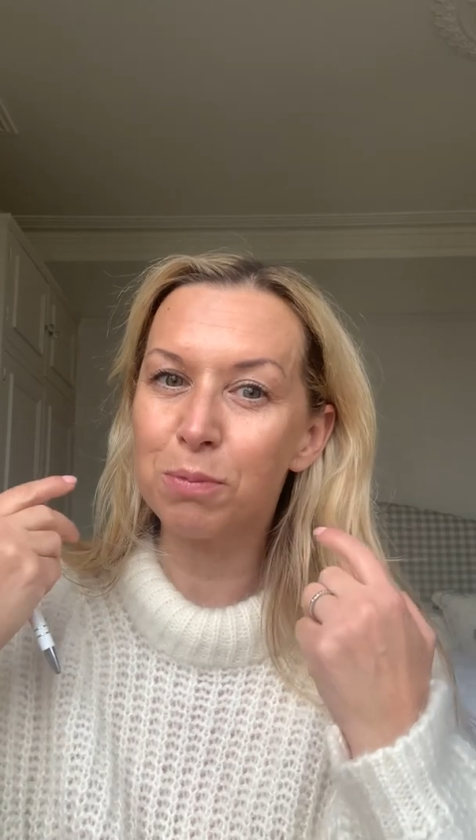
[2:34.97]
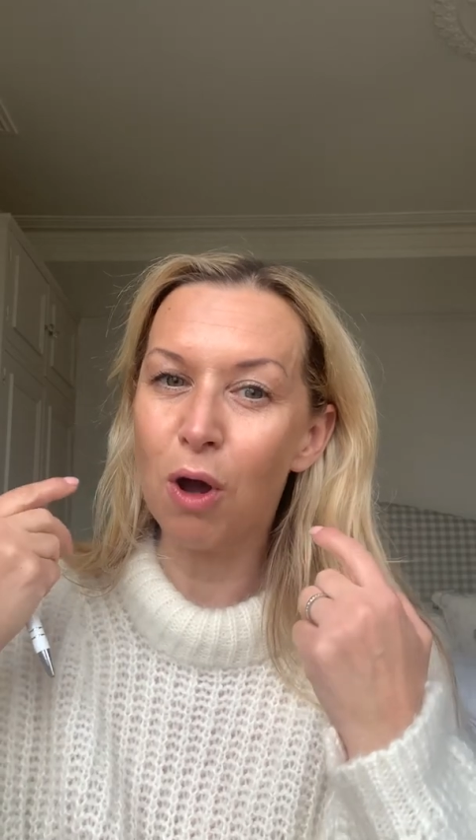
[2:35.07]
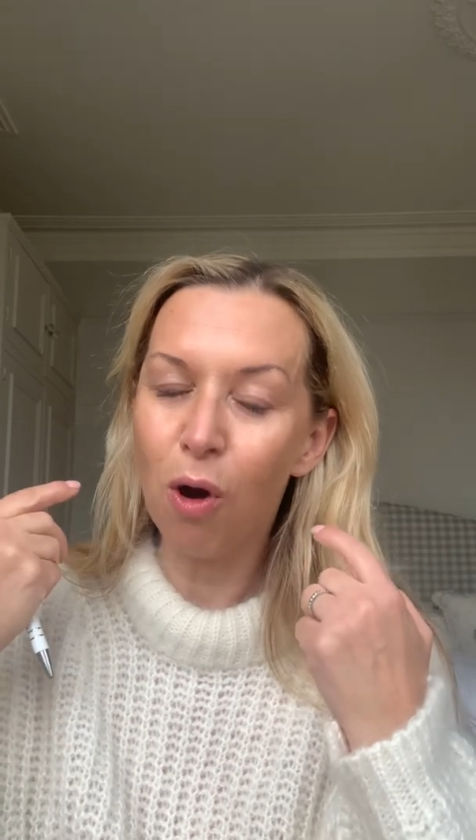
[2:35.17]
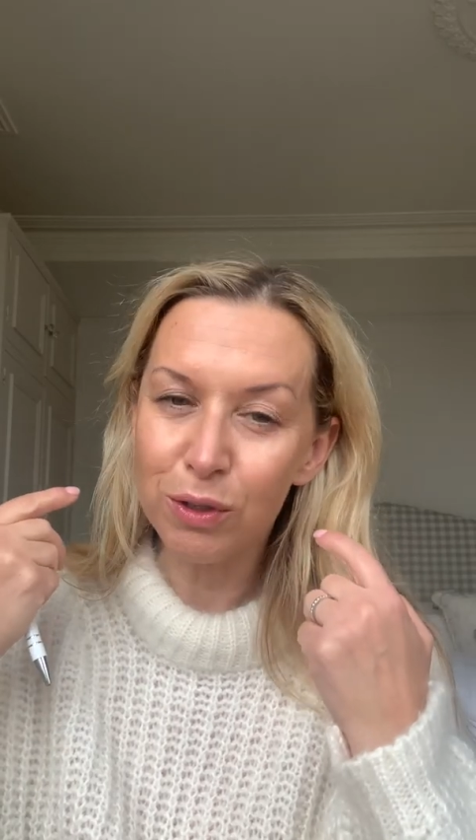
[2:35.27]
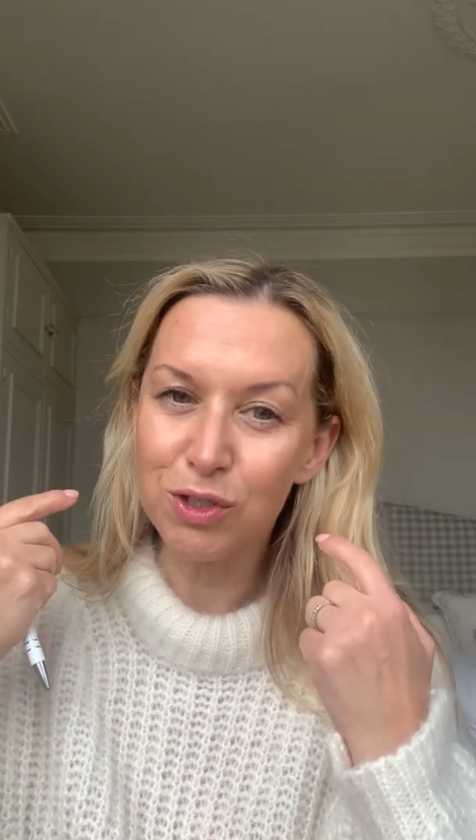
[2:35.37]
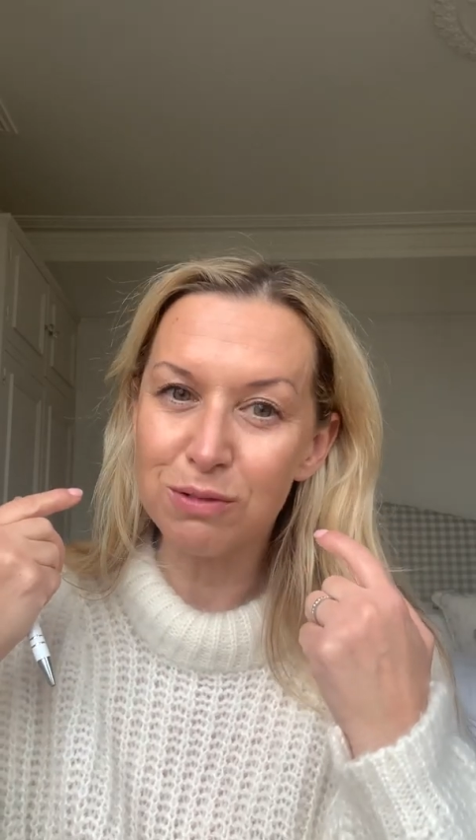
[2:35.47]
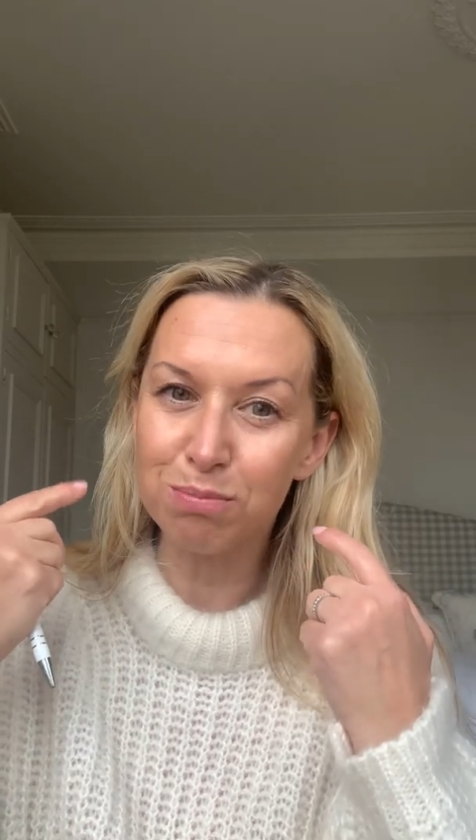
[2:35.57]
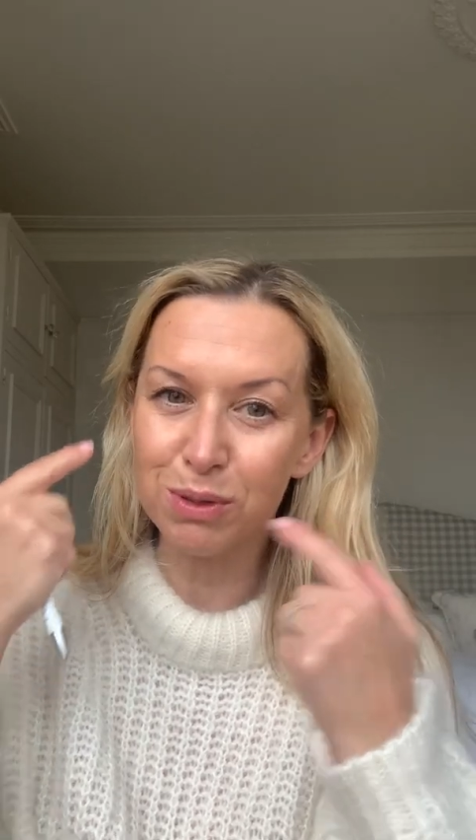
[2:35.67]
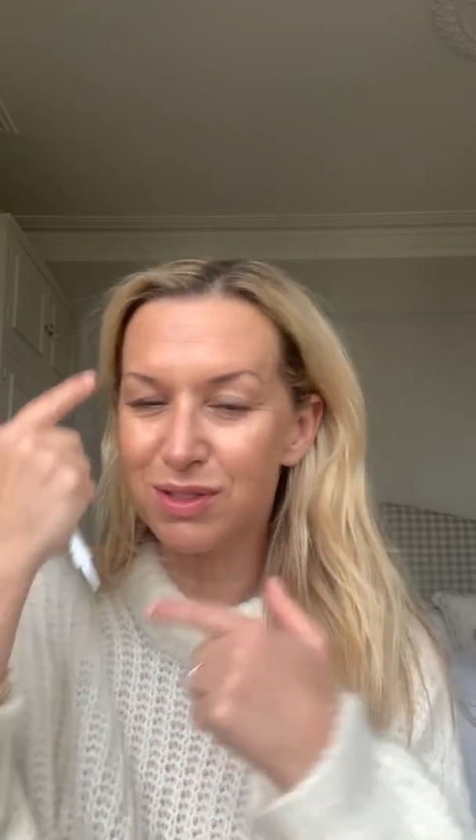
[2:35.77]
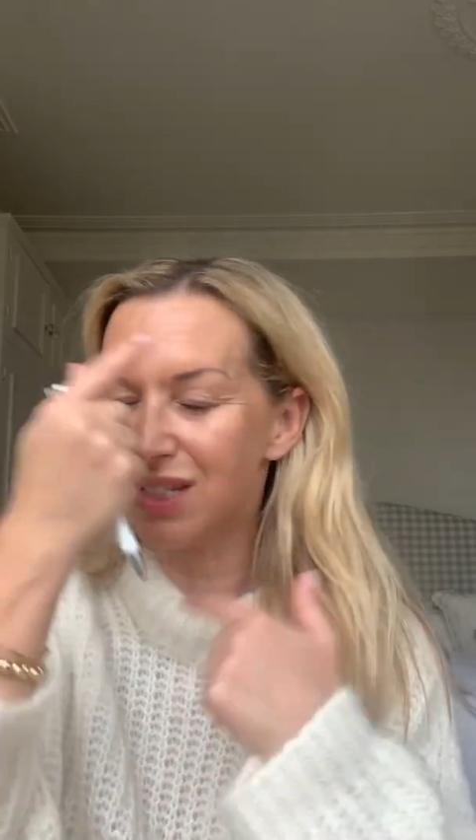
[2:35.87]
collagen
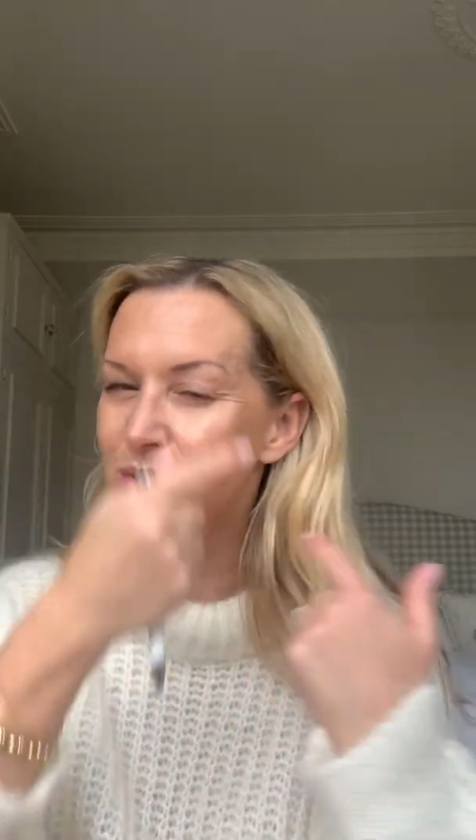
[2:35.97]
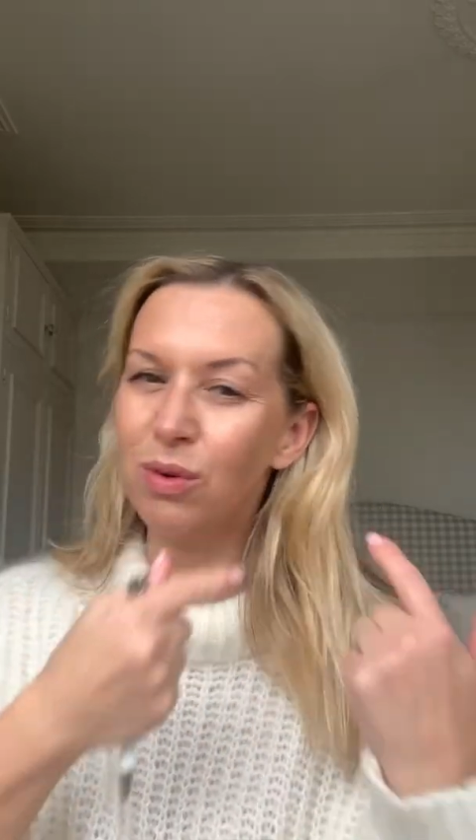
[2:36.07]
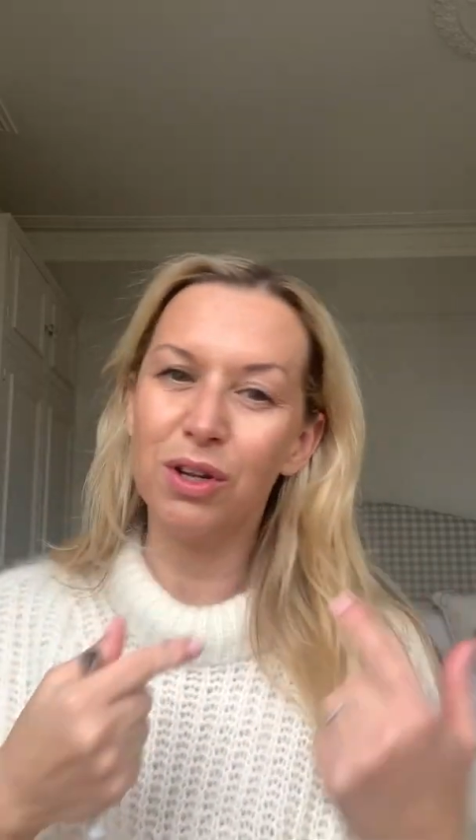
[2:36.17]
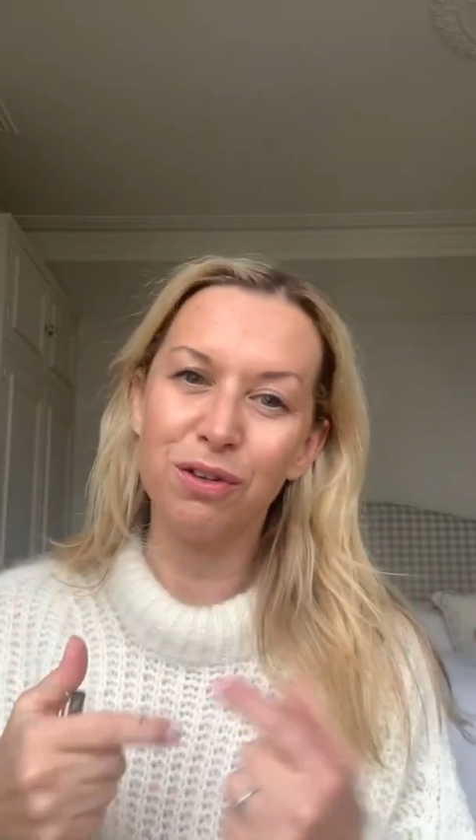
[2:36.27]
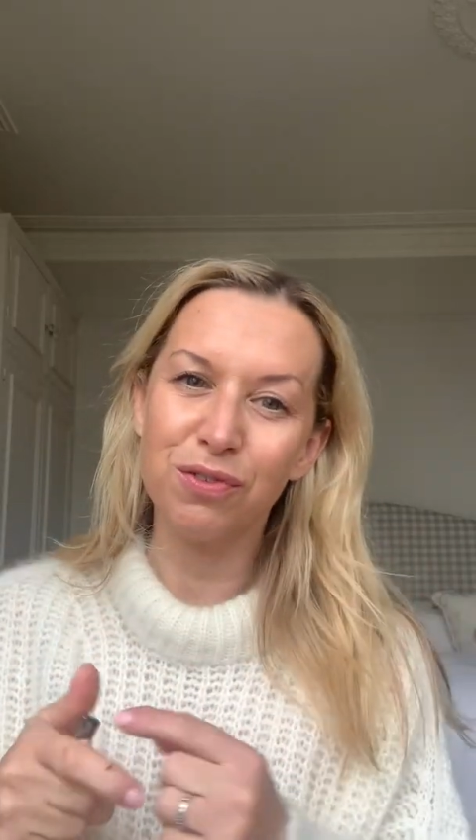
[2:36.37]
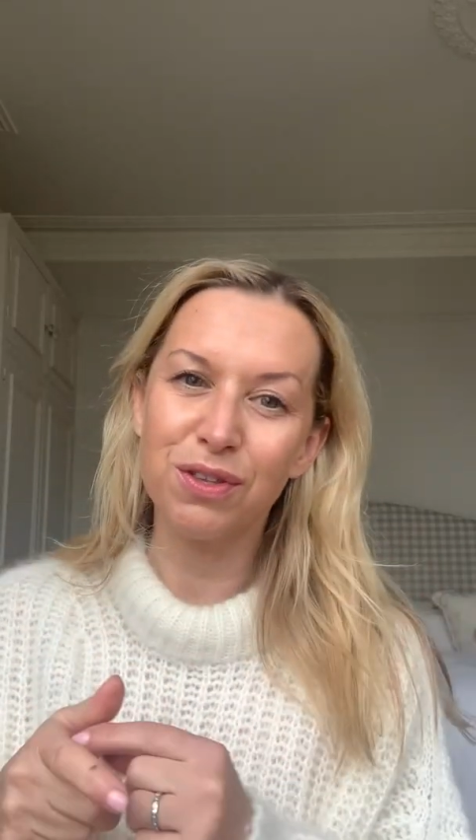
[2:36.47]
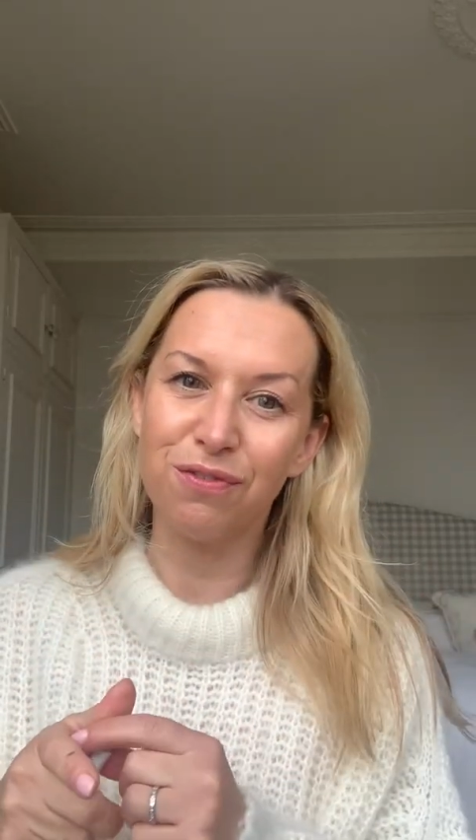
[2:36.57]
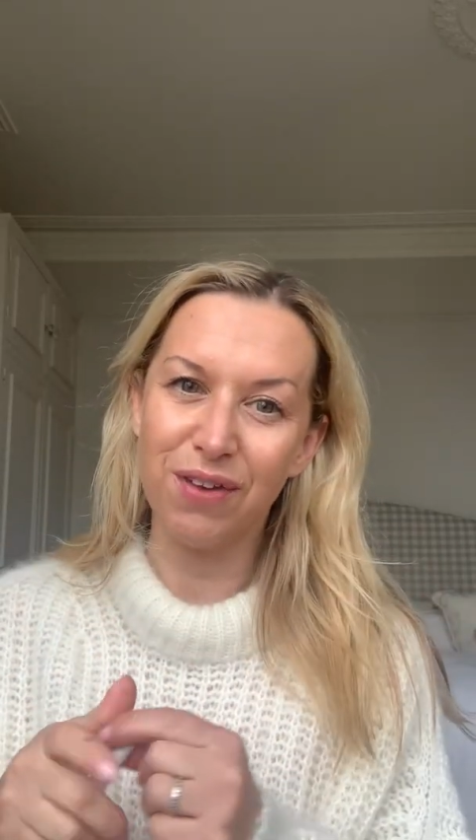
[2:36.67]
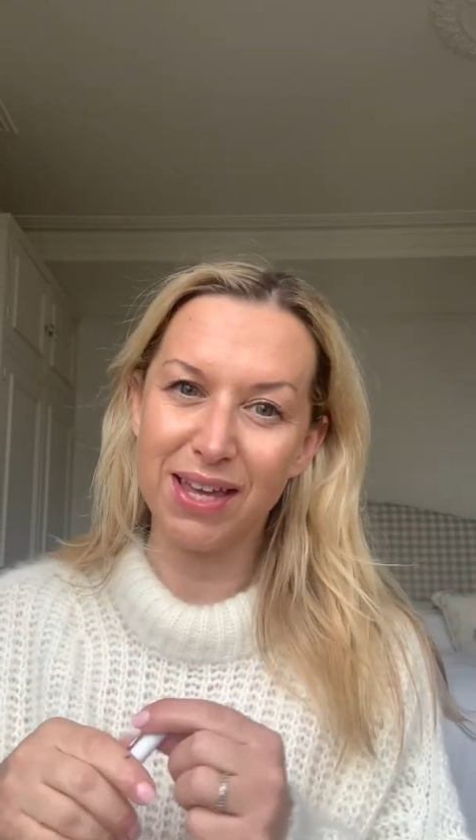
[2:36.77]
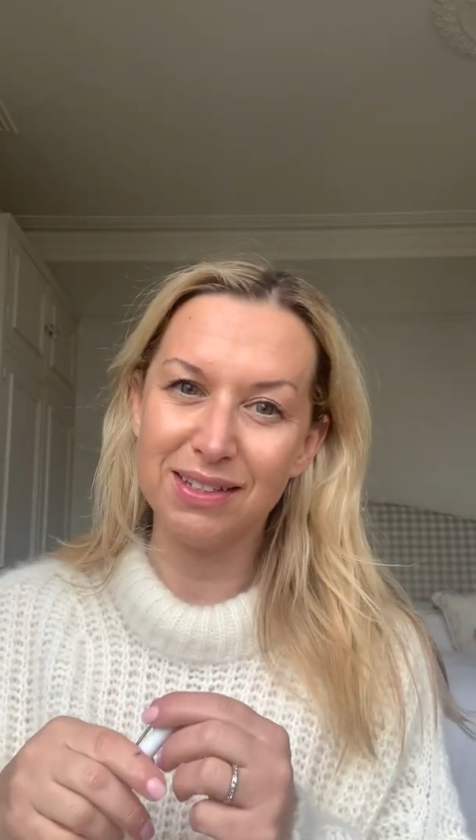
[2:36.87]
boosting all over the
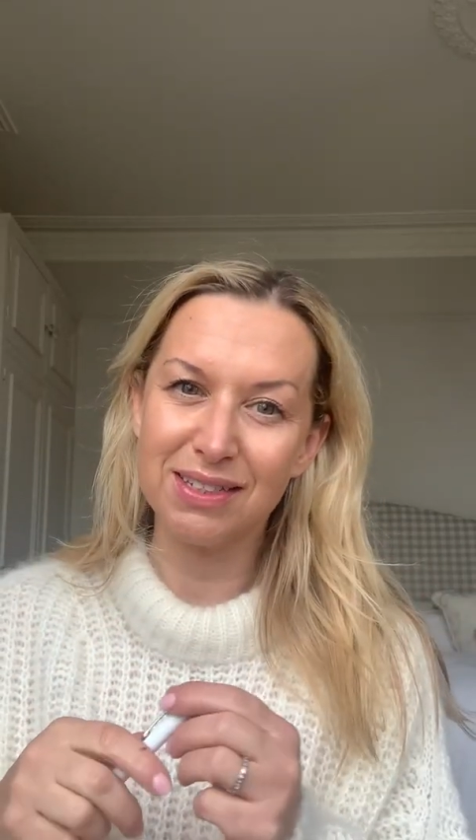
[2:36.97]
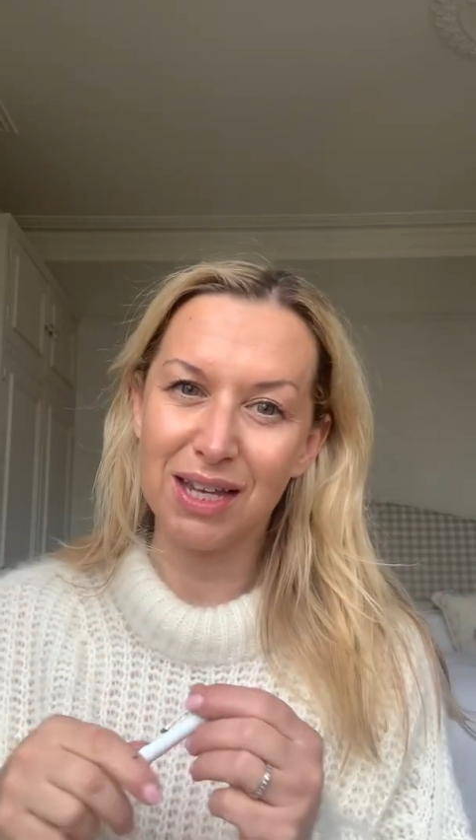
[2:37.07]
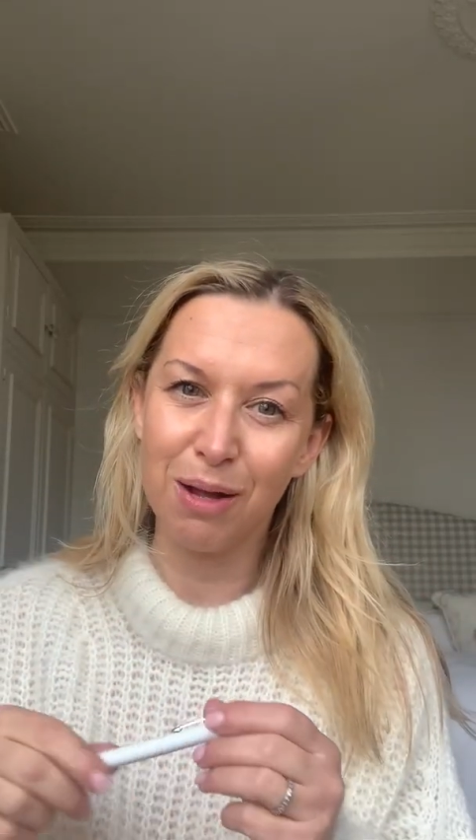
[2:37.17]
face.